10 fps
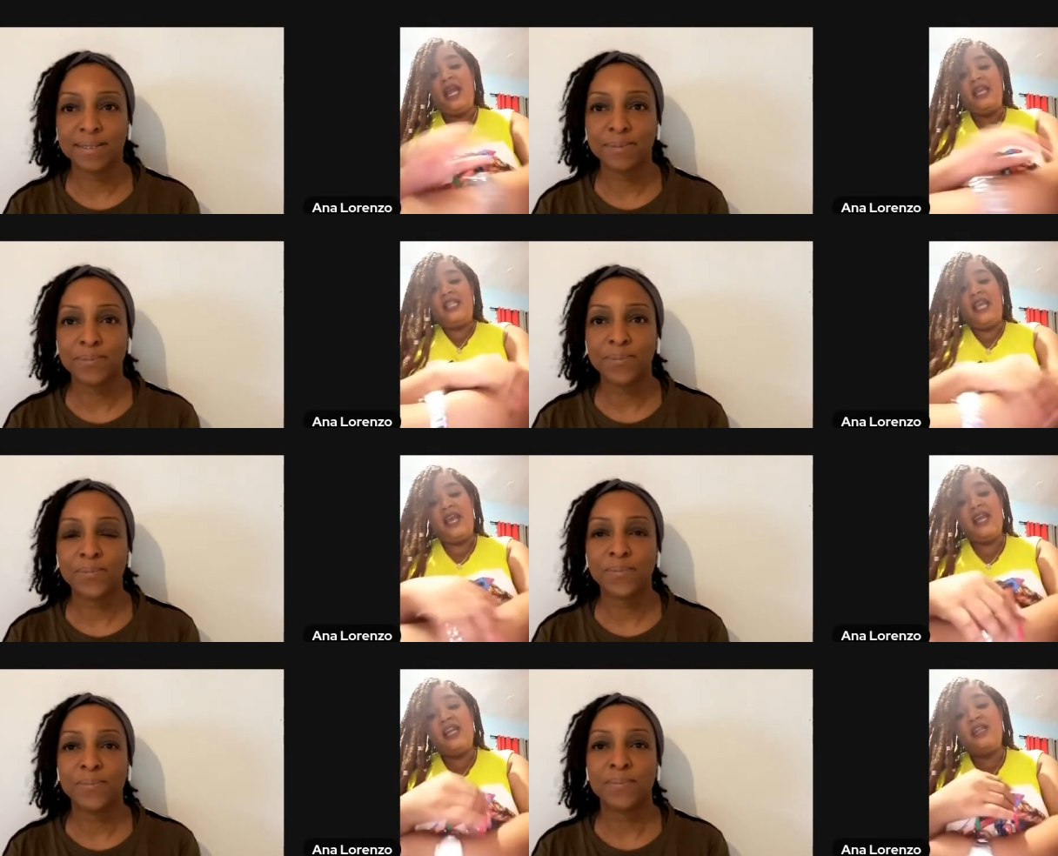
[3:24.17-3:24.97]
Speaker 1: like the
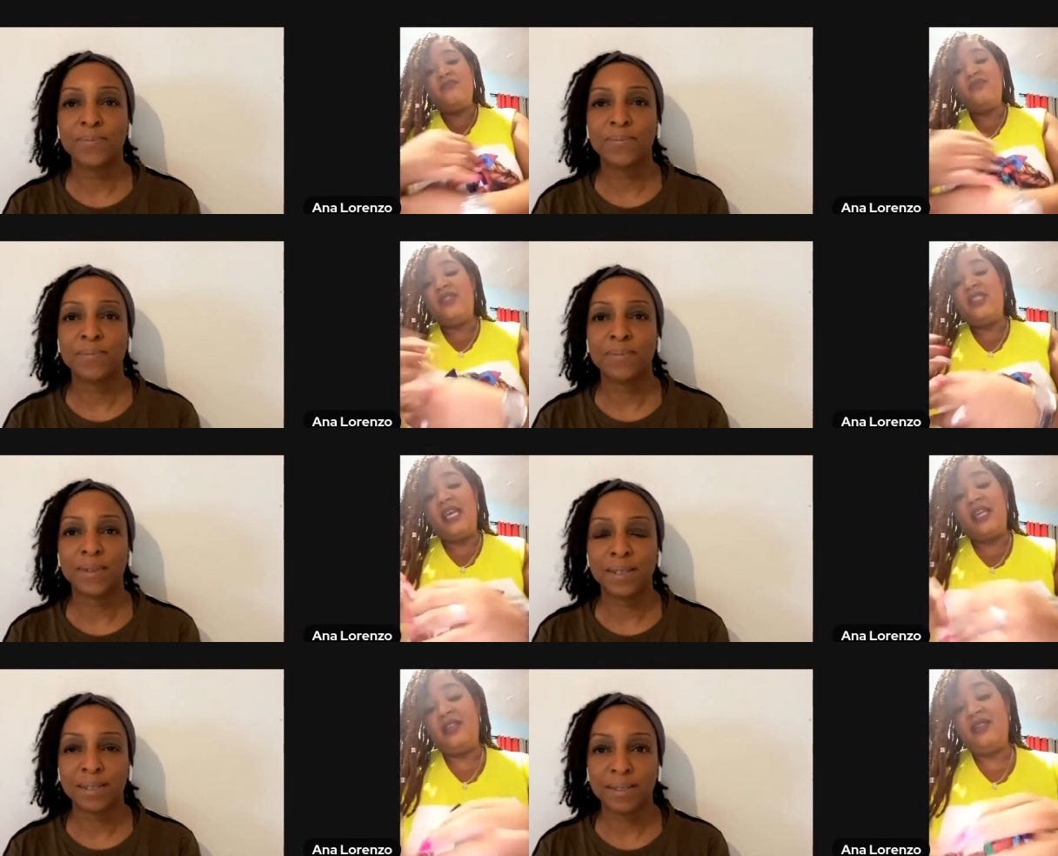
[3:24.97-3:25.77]
arms
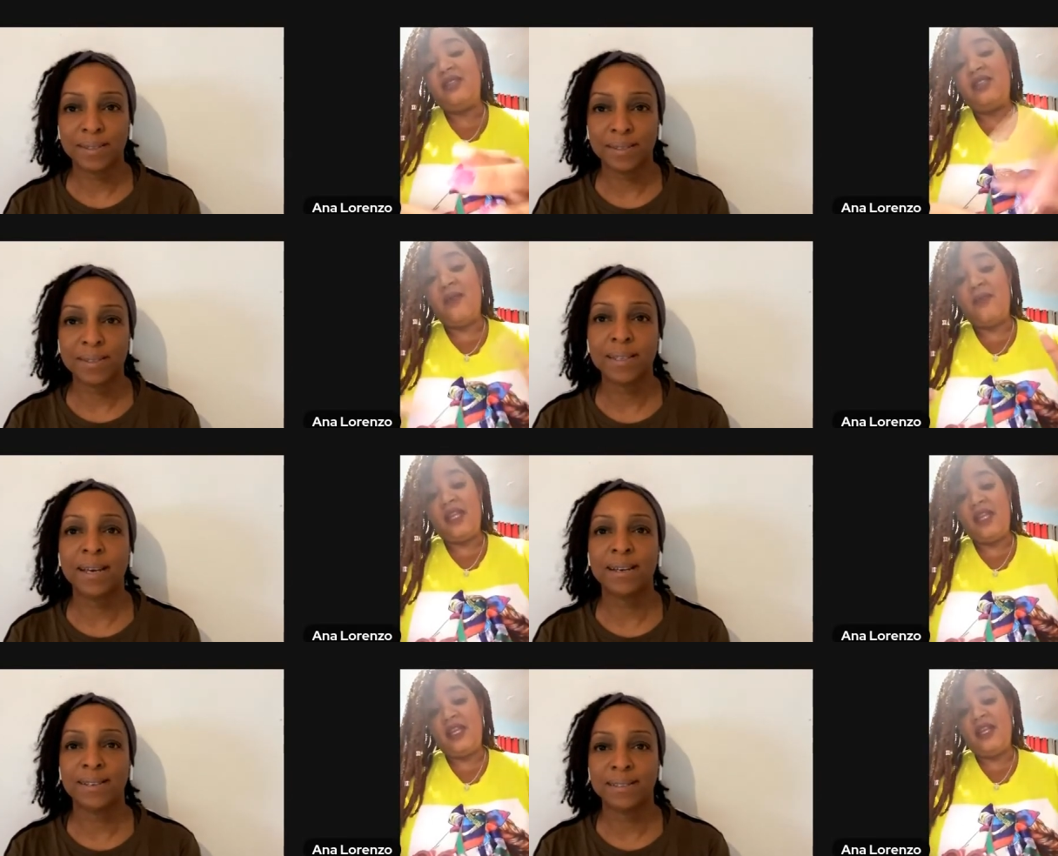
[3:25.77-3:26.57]
and so
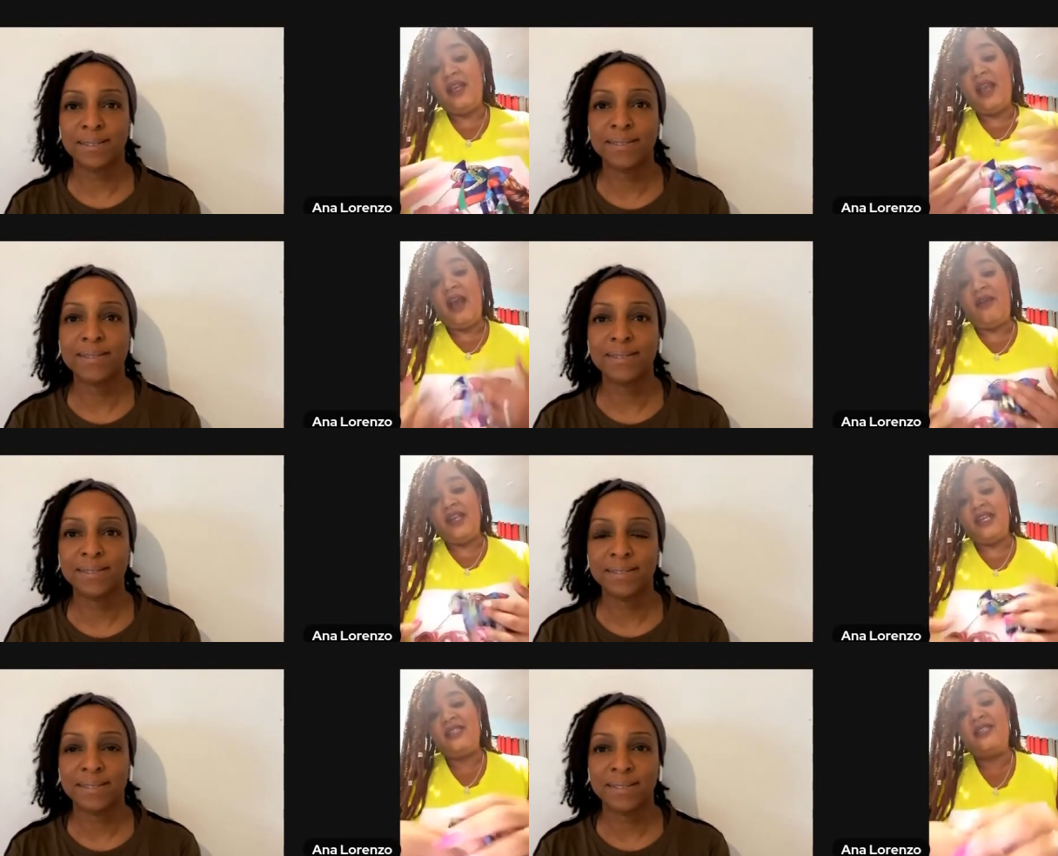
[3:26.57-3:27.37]
many
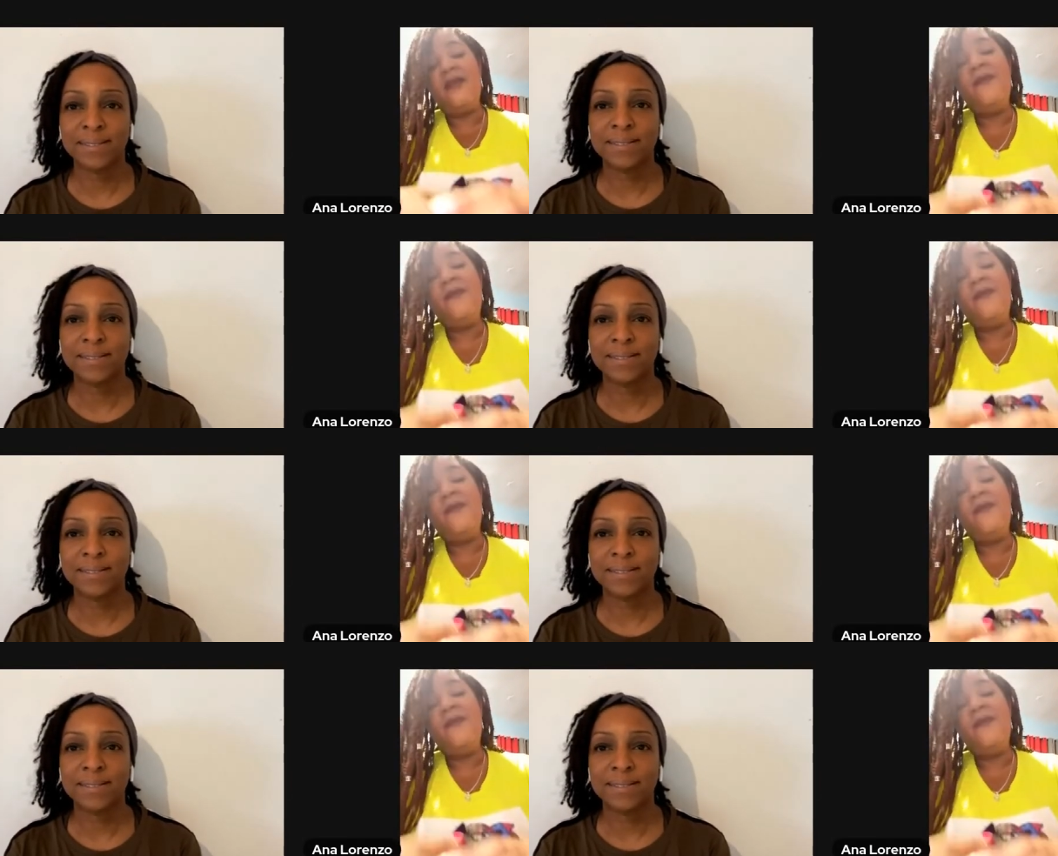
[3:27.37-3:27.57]
areas